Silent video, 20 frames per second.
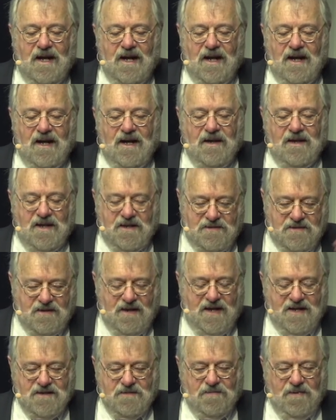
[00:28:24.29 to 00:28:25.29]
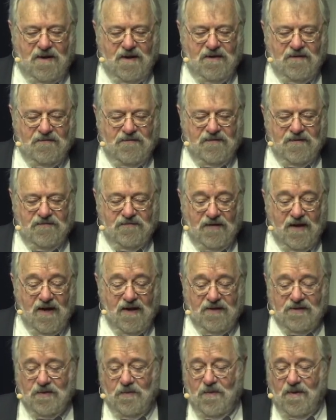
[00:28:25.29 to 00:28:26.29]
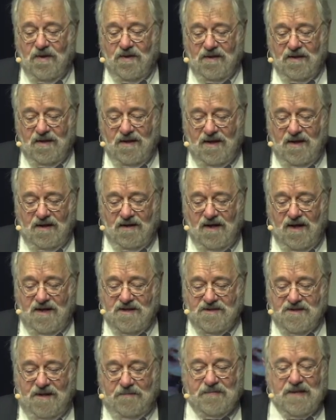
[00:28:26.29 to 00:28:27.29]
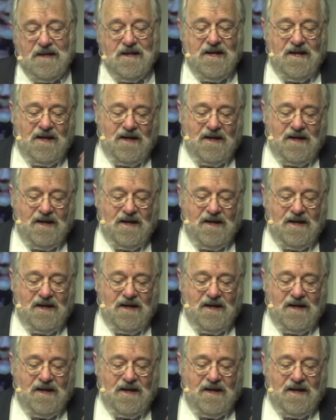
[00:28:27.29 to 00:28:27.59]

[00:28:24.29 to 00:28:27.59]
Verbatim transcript: uh, as, as a part of the fly on the wall uh, concept.